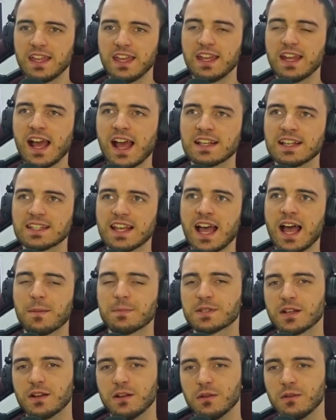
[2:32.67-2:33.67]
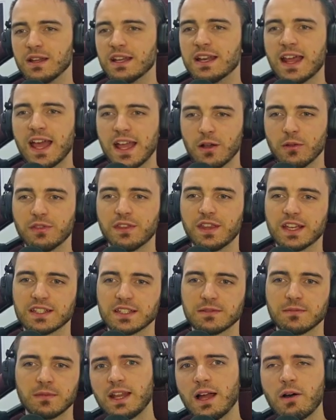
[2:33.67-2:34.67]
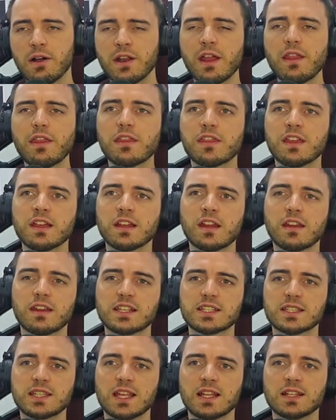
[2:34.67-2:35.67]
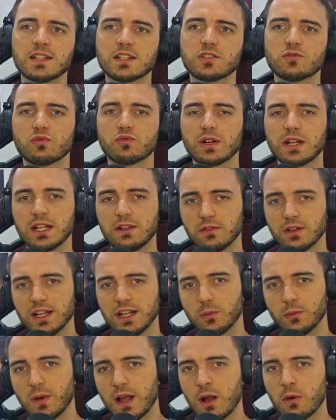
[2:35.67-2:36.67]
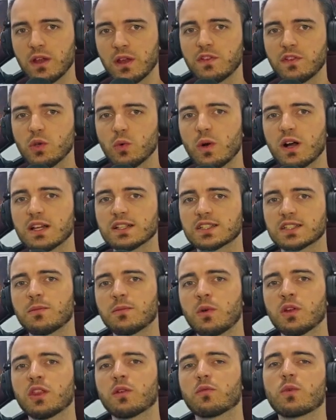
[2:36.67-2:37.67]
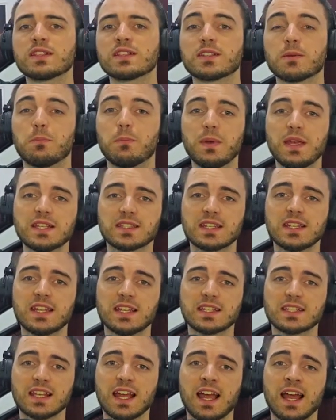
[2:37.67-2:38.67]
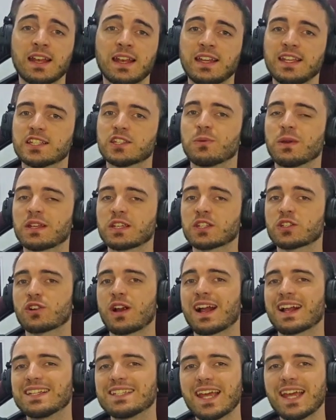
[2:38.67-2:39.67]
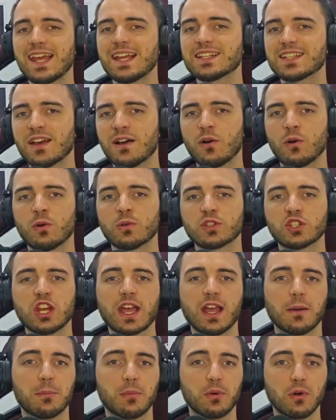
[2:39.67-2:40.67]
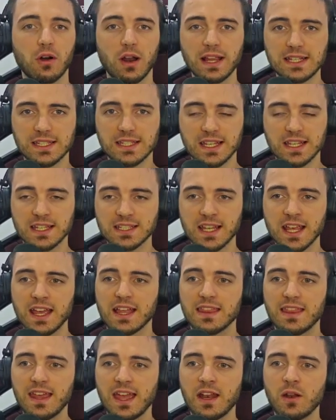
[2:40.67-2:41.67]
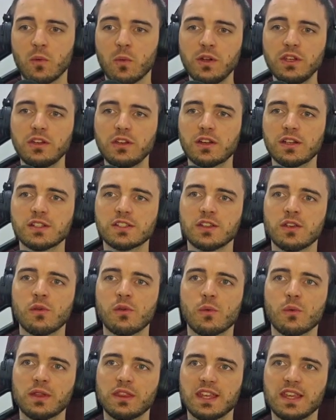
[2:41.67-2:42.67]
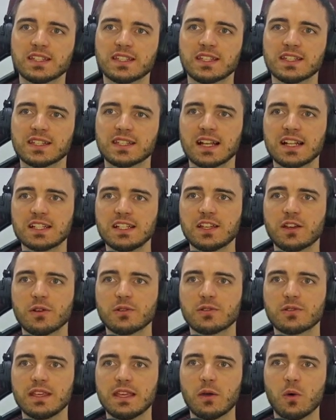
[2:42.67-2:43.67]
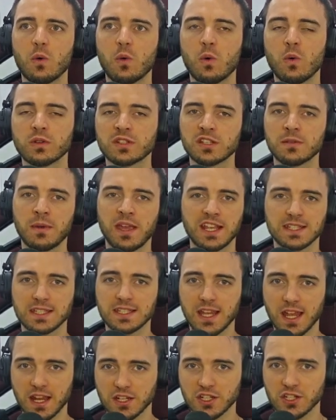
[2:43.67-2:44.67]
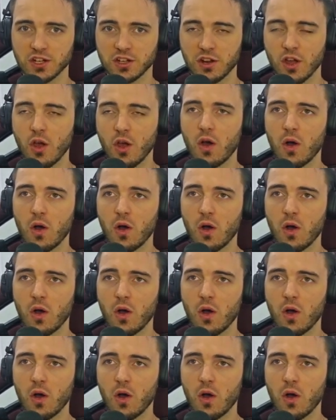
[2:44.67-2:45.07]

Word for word: it has absolutely nailed this. Now, another thing that this thing does really, really well, if you are someone that runs a business and needs to extract data or check prices, then what you can do with this is actually go to the automate section